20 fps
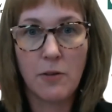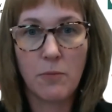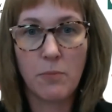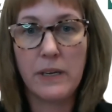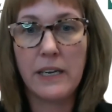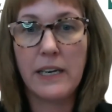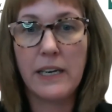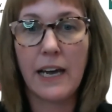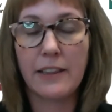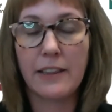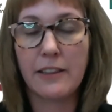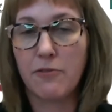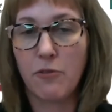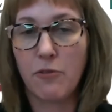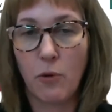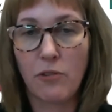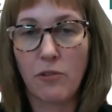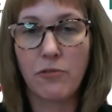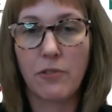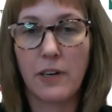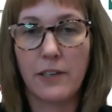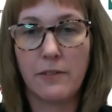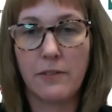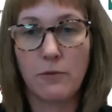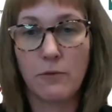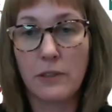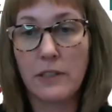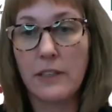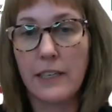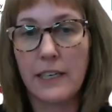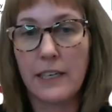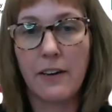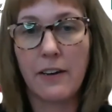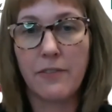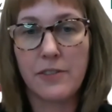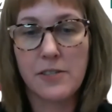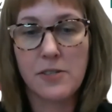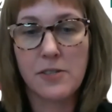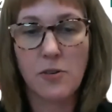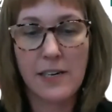be at the forefront really of
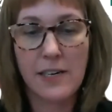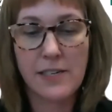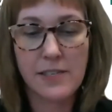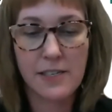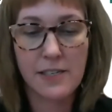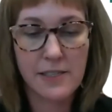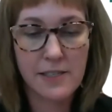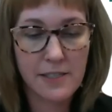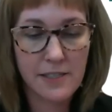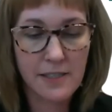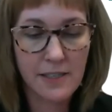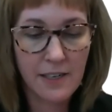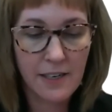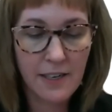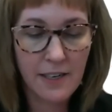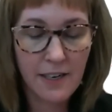this crisis.